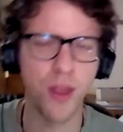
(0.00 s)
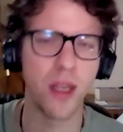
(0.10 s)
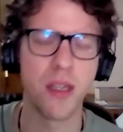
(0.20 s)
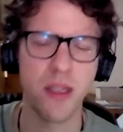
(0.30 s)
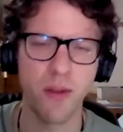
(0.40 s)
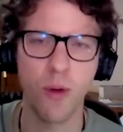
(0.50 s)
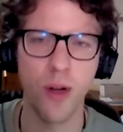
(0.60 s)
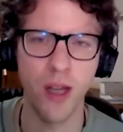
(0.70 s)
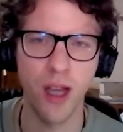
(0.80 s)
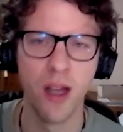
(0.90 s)
thickness of
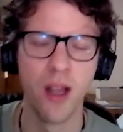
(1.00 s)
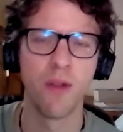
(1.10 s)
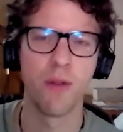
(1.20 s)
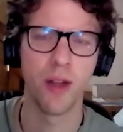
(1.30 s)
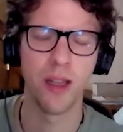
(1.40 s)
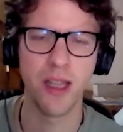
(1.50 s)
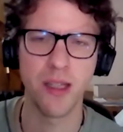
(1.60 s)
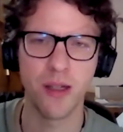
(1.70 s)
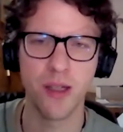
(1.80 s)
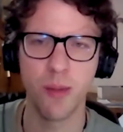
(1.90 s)
cornea for the
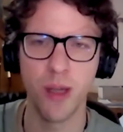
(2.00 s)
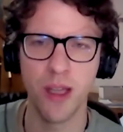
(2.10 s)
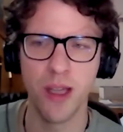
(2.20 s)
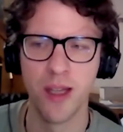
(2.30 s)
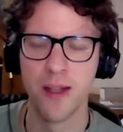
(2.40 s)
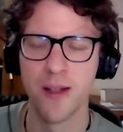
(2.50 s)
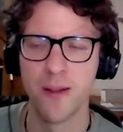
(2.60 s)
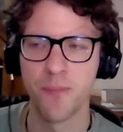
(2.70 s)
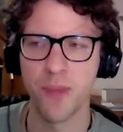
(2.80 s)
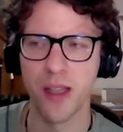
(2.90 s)
laser
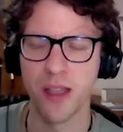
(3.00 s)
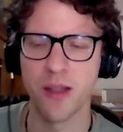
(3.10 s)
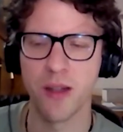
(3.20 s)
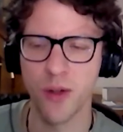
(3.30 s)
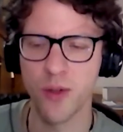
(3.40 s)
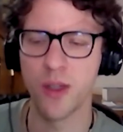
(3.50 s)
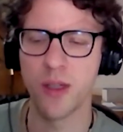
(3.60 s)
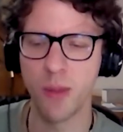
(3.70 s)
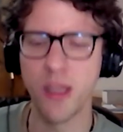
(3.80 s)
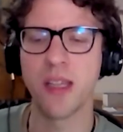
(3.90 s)
surgery
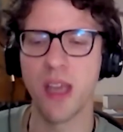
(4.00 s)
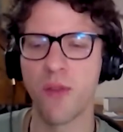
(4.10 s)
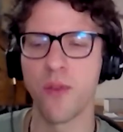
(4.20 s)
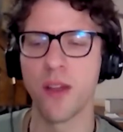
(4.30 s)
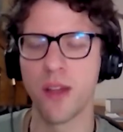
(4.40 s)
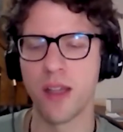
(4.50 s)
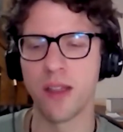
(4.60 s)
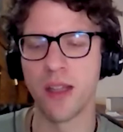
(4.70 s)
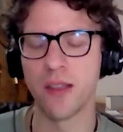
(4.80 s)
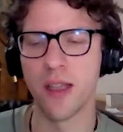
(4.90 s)
to be safe
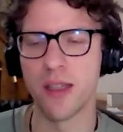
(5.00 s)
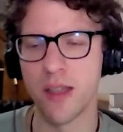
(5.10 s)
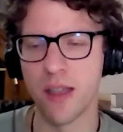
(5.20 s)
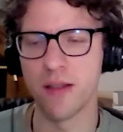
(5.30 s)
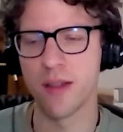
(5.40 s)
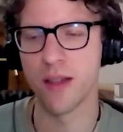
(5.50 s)
and